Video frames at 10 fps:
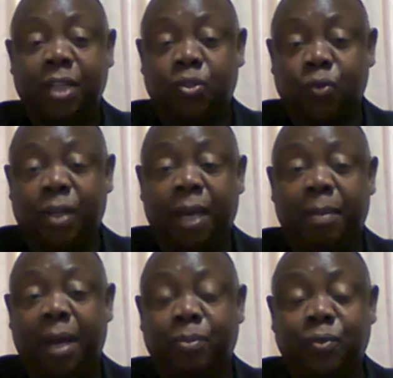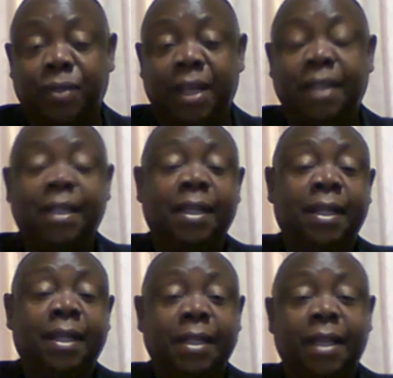us to come up to that.
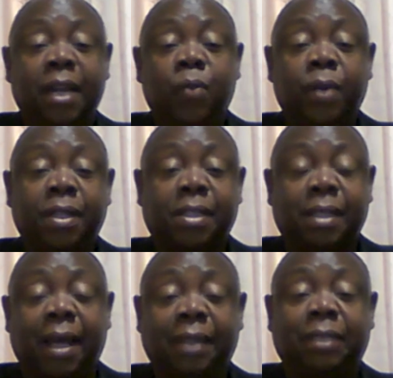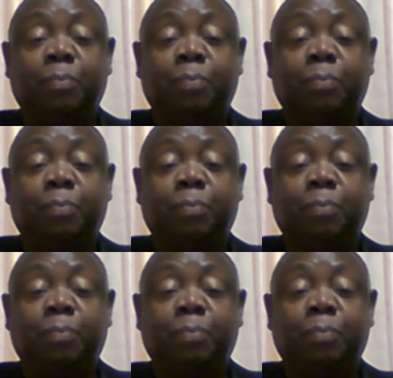Then we'll start